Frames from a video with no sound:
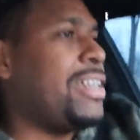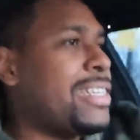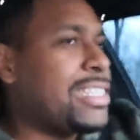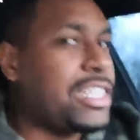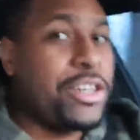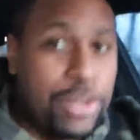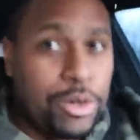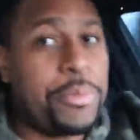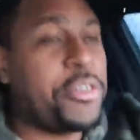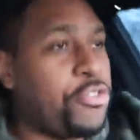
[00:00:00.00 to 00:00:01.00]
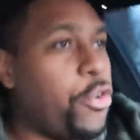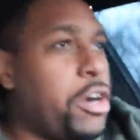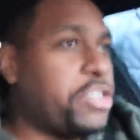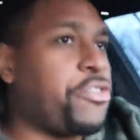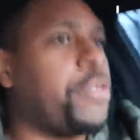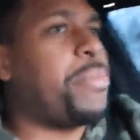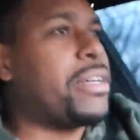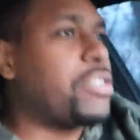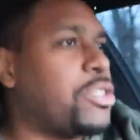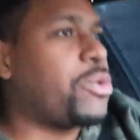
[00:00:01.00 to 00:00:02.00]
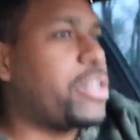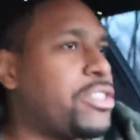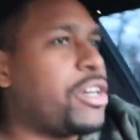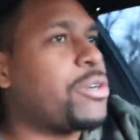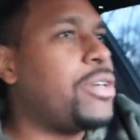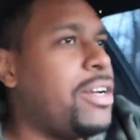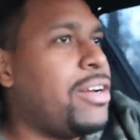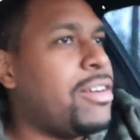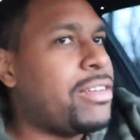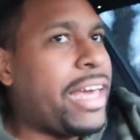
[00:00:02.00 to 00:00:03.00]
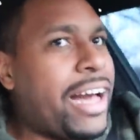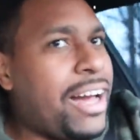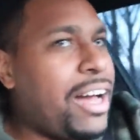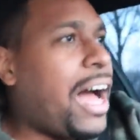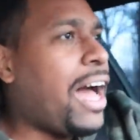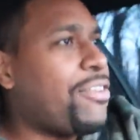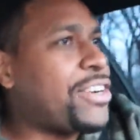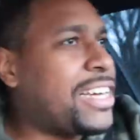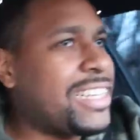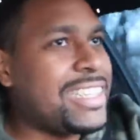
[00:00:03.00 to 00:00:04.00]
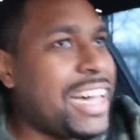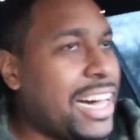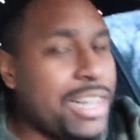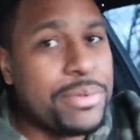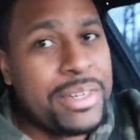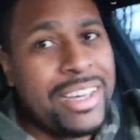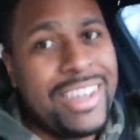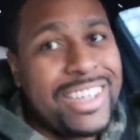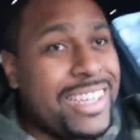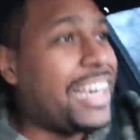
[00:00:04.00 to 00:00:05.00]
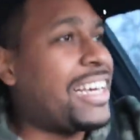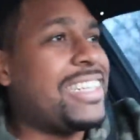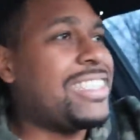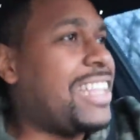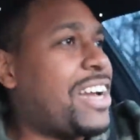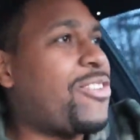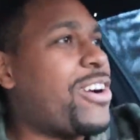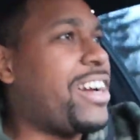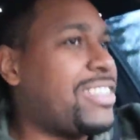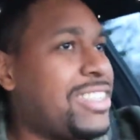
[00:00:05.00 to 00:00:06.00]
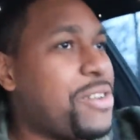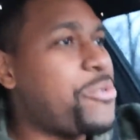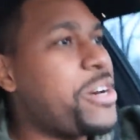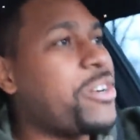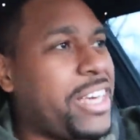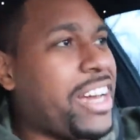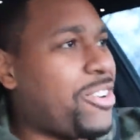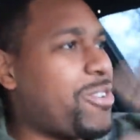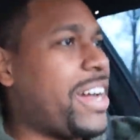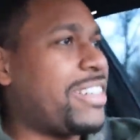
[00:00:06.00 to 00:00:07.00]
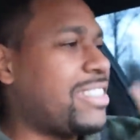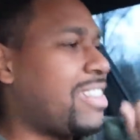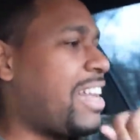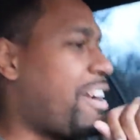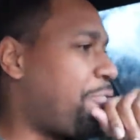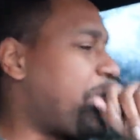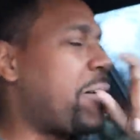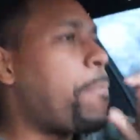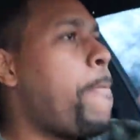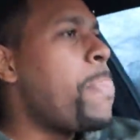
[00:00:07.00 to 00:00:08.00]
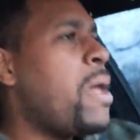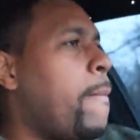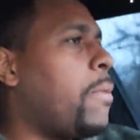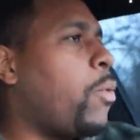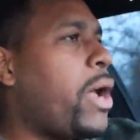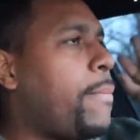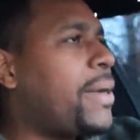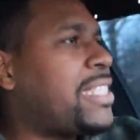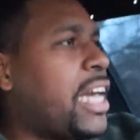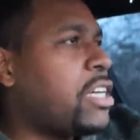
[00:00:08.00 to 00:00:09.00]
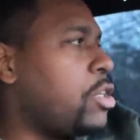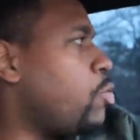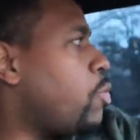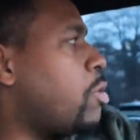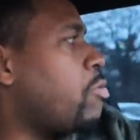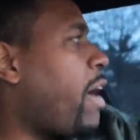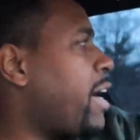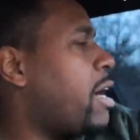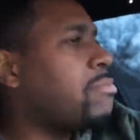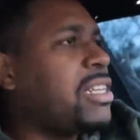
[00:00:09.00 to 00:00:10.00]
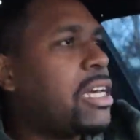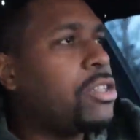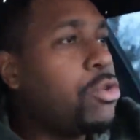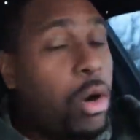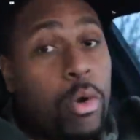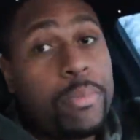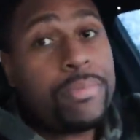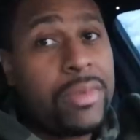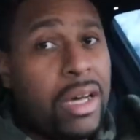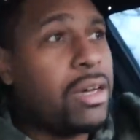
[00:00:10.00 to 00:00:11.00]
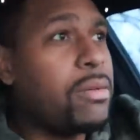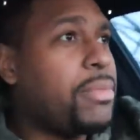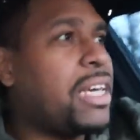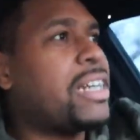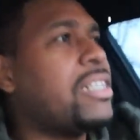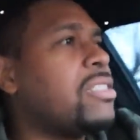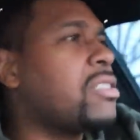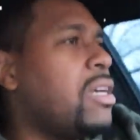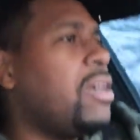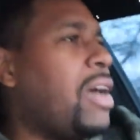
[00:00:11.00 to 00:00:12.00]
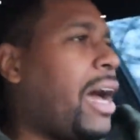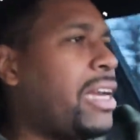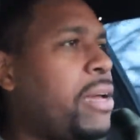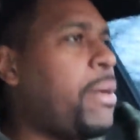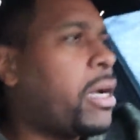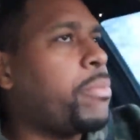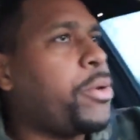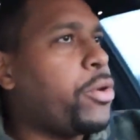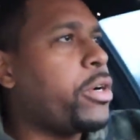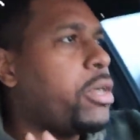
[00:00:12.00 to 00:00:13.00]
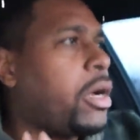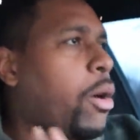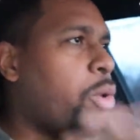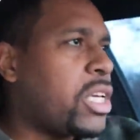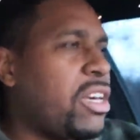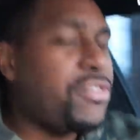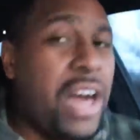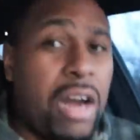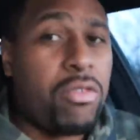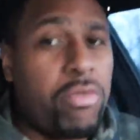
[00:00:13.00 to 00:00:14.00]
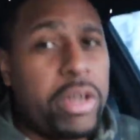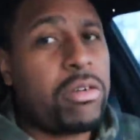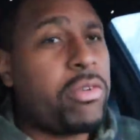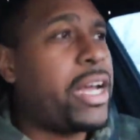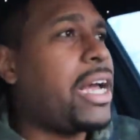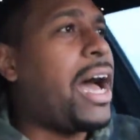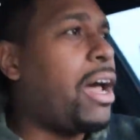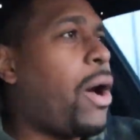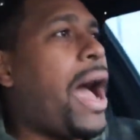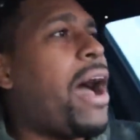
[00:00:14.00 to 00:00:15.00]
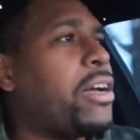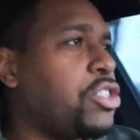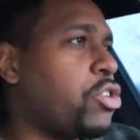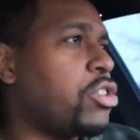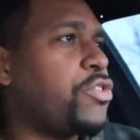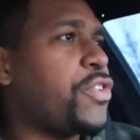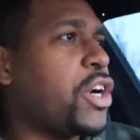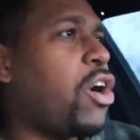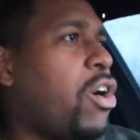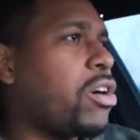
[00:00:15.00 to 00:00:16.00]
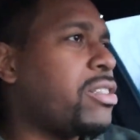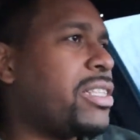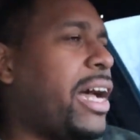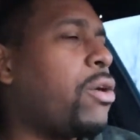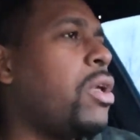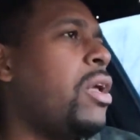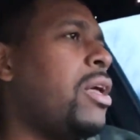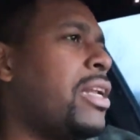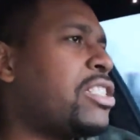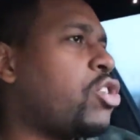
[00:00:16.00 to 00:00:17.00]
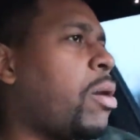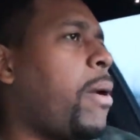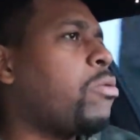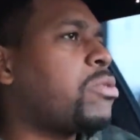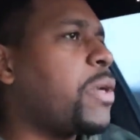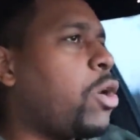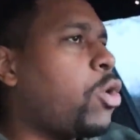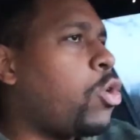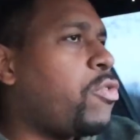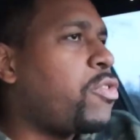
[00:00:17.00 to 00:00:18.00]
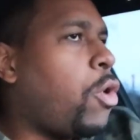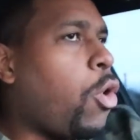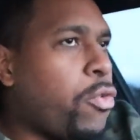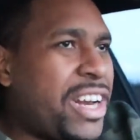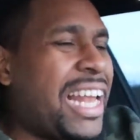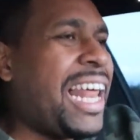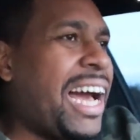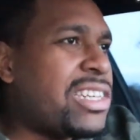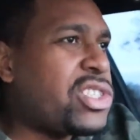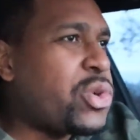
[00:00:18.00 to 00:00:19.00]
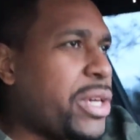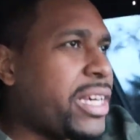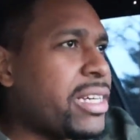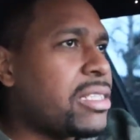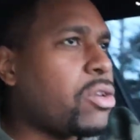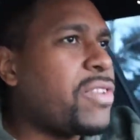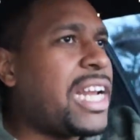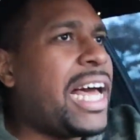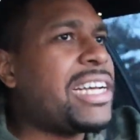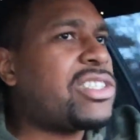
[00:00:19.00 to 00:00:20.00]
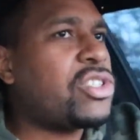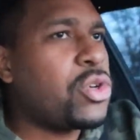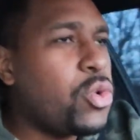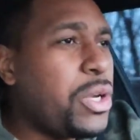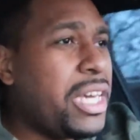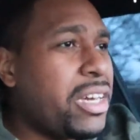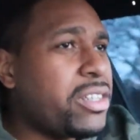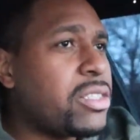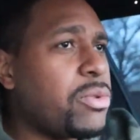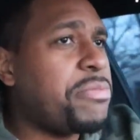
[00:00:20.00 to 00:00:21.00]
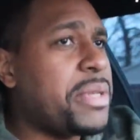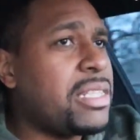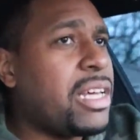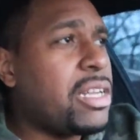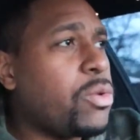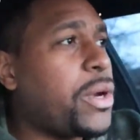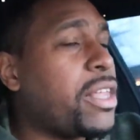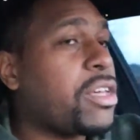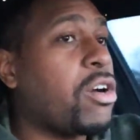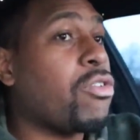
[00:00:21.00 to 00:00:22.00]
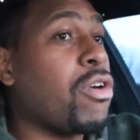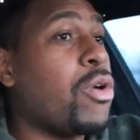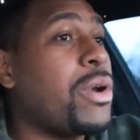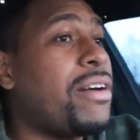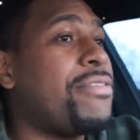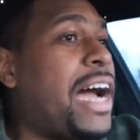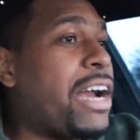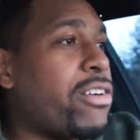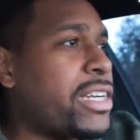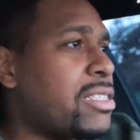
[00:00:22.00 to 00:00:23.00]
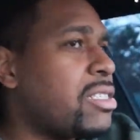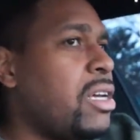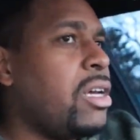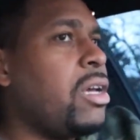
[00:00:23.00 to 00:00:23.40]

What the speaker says: It's still almost 400 foot-pounds of torque. So, yeah, I have a good time kicking this thing around, and it will kick around. It's a lot of fun. But where am I taking you? Right now, I'm taking you home because I need my computer. I want to give y'all the real, right? How I search for cars. Now, let's talk about what's been going on over the last 2 years. Over the last 2 years, we've been dealing with coronavirus.